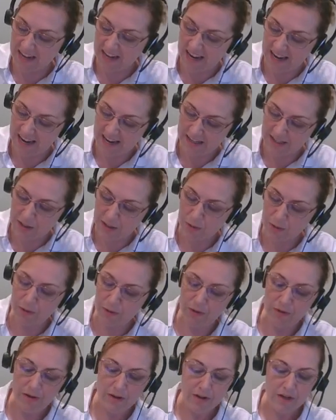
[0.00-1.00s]

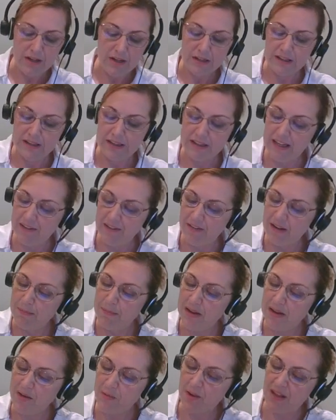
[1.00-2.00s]
cancel, leaving
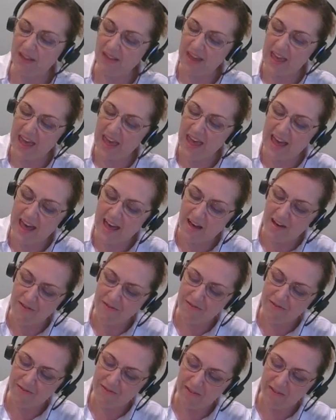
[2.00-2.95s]
me with F